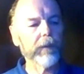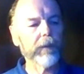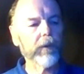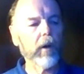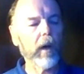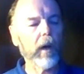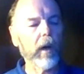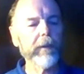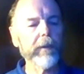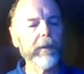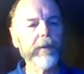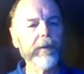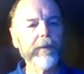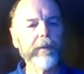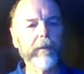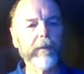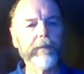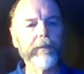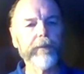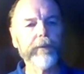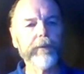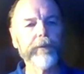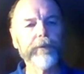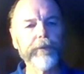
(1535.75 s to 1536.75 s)
copies
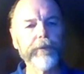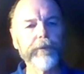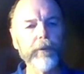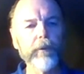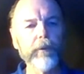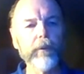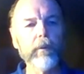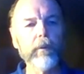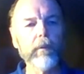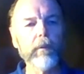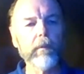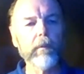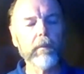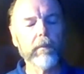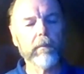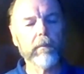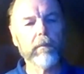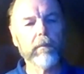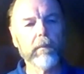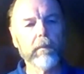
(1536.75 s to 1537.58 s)
of two